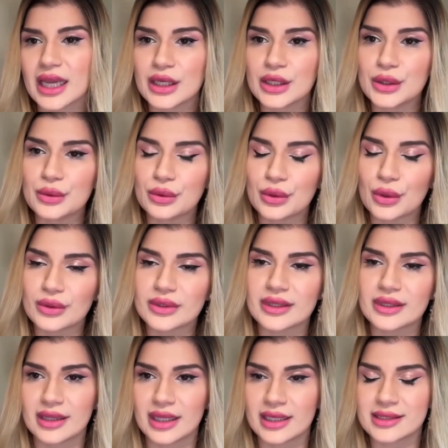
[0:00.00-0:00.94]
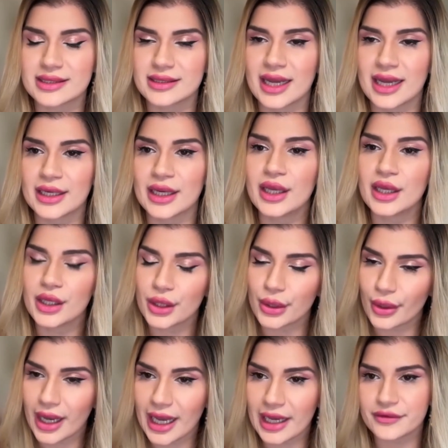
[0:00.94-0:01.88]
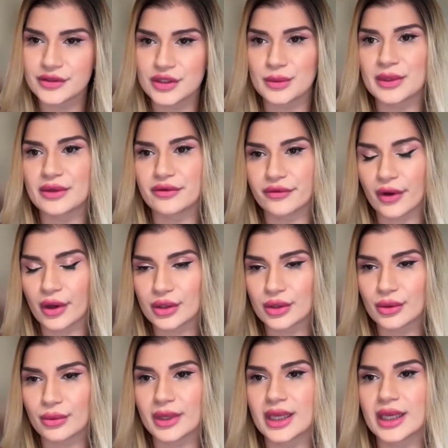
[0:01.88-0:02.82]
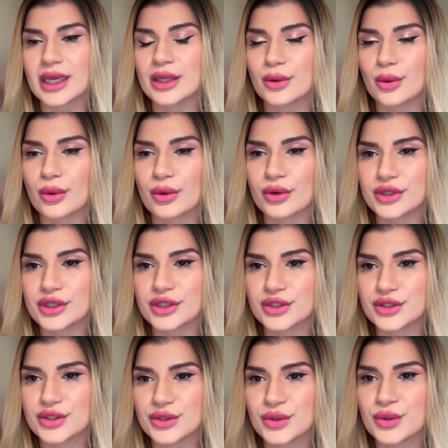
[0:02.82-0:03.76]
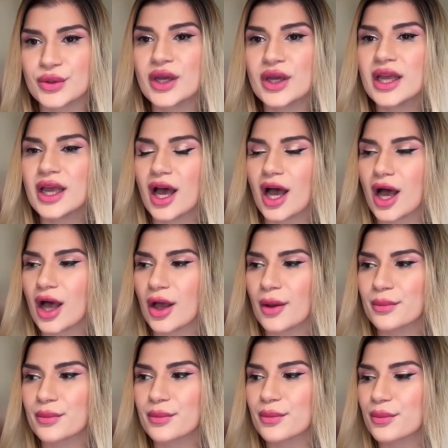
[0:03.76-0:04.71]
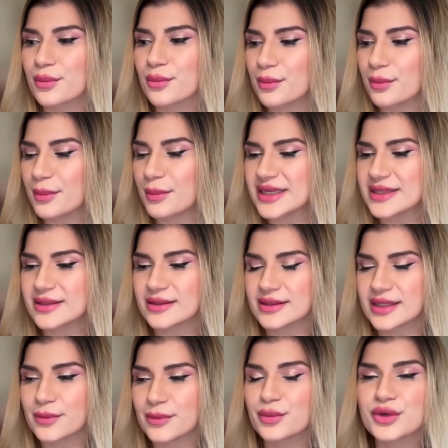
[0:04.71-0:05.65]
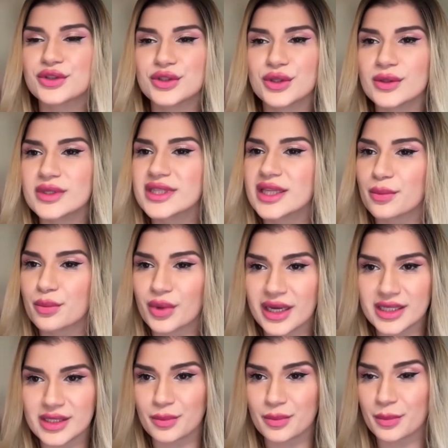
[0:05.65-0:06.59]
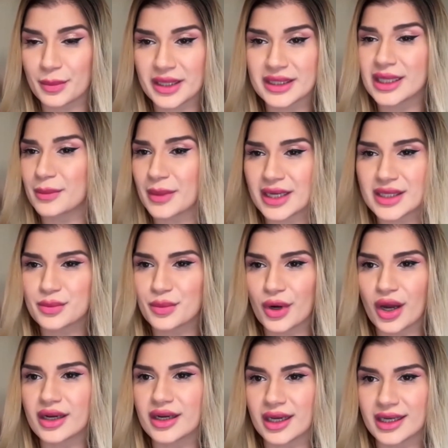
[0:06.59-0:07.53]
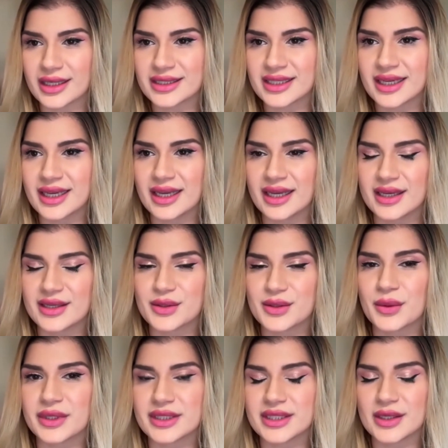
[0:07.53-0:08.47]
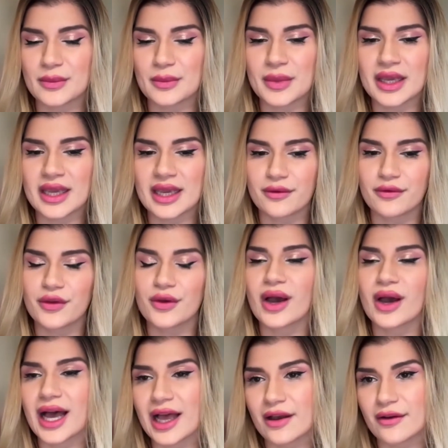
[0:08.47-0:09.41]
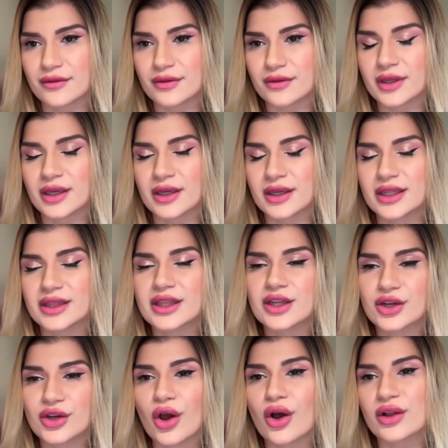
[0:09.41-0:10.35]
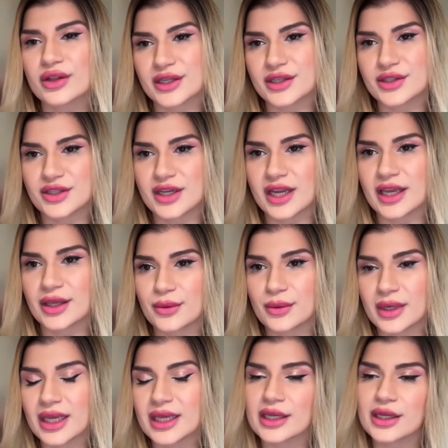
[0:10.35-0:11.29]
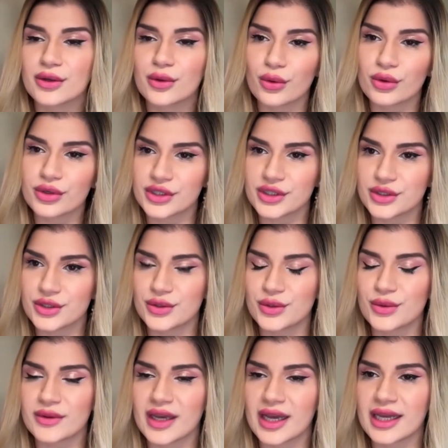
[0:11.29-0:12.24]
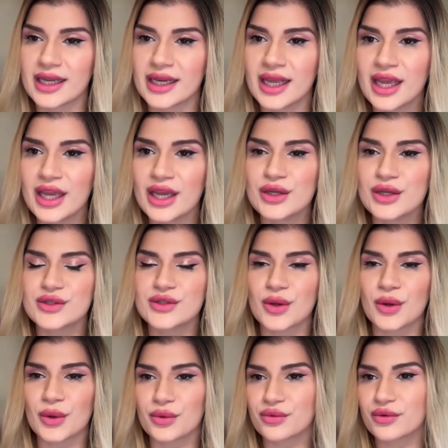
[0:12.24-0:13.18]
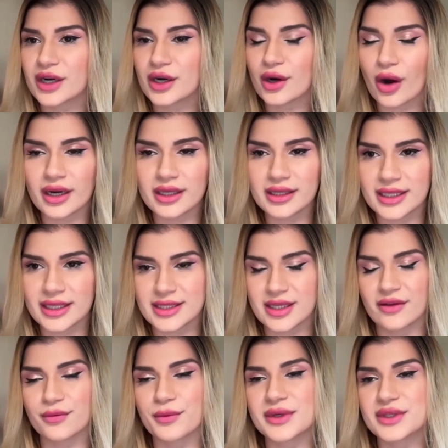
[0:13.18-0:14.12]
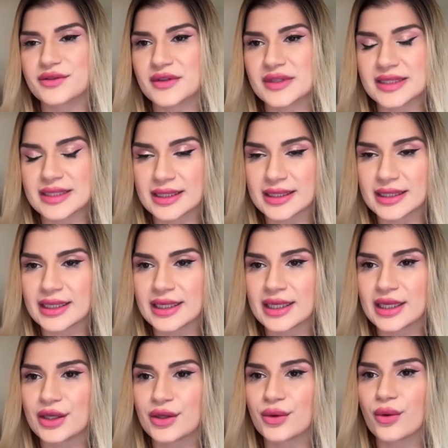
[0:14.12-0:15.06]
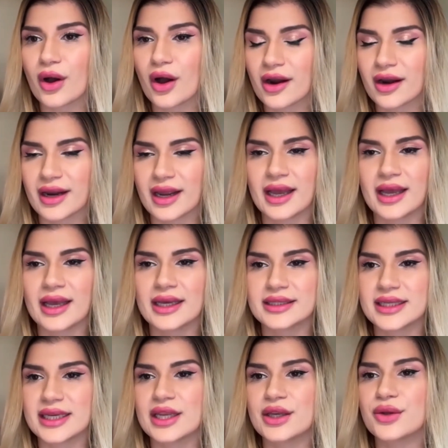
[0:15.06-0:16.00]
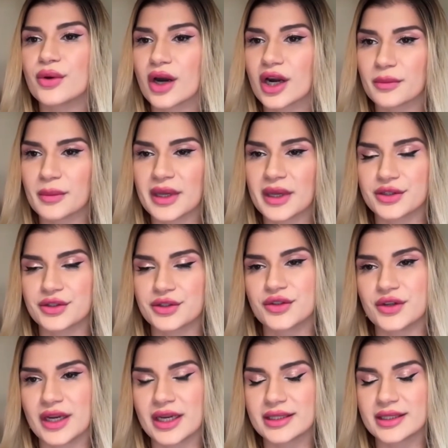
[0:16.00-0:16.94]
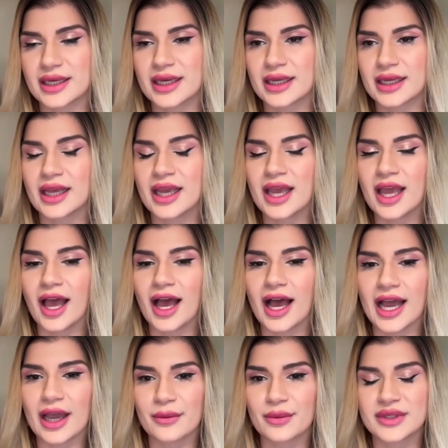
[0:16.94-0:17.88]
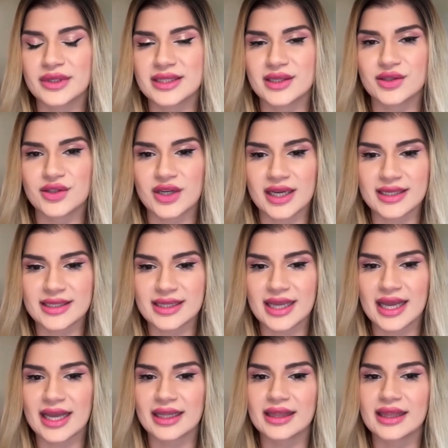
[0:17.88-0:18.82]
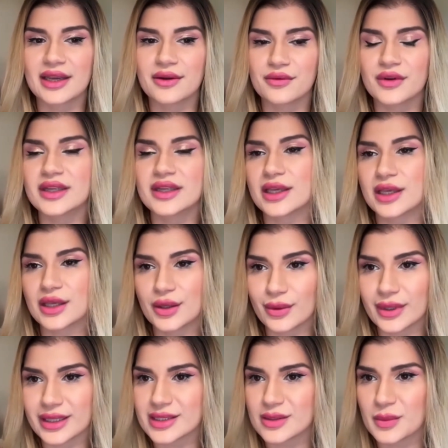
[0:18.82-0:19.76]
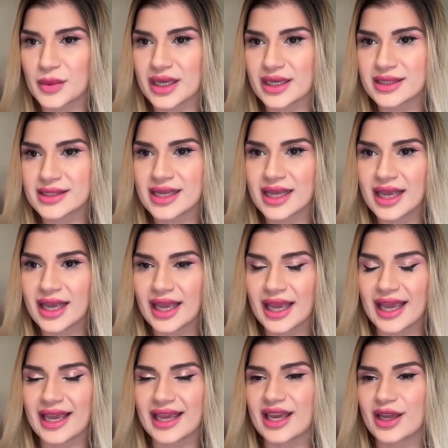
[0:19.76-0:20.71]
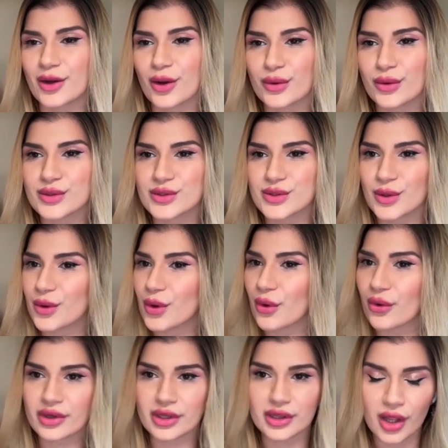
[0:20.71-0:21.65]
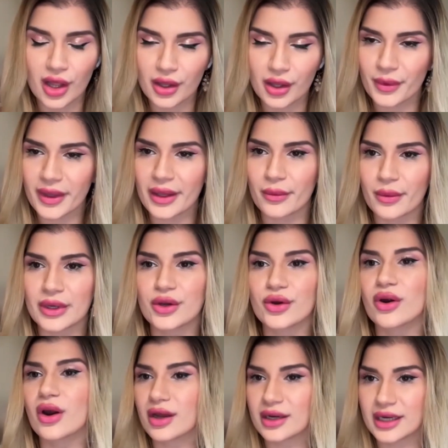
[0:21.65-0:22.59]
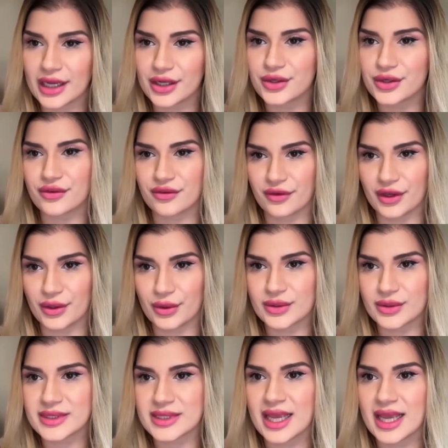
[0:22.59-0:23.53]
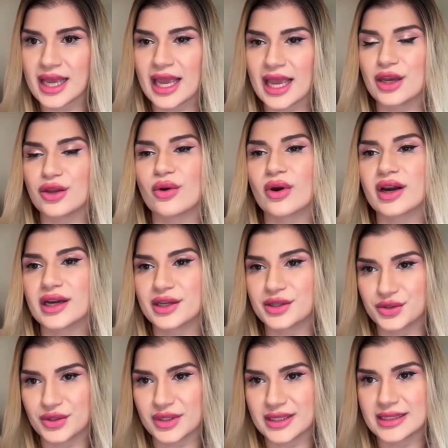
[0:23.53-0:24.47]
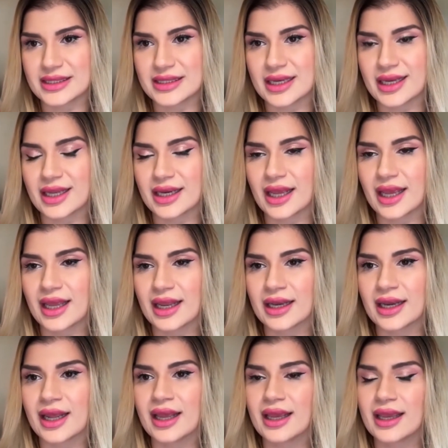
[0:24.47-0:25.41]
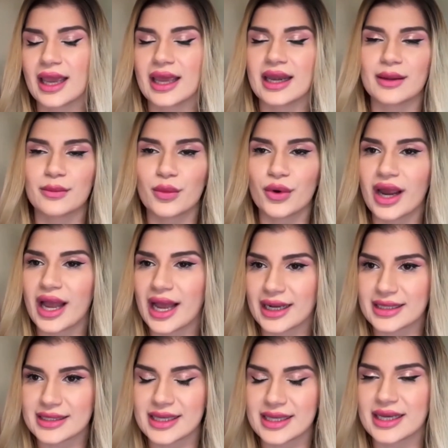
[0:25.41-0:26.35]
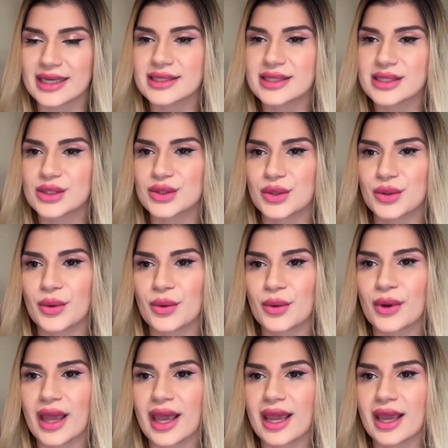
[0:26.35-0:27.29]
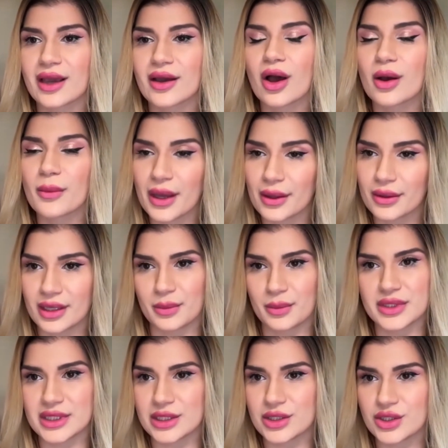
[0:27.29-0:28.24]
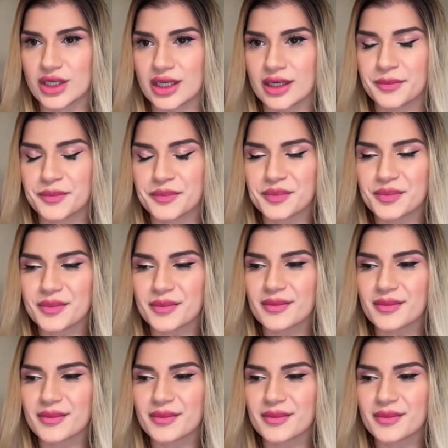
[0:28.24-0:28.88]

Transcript: and you know the things that you have to be following in order to um, basically produce the best product is going to be if you have the knowledge you need in order to do that. So regardless of which facility you are at and you are being trained at, I would suggest that they read the USPs. It can also go a long way when you're on interviews and you are interested in gaining more access to a compounding position.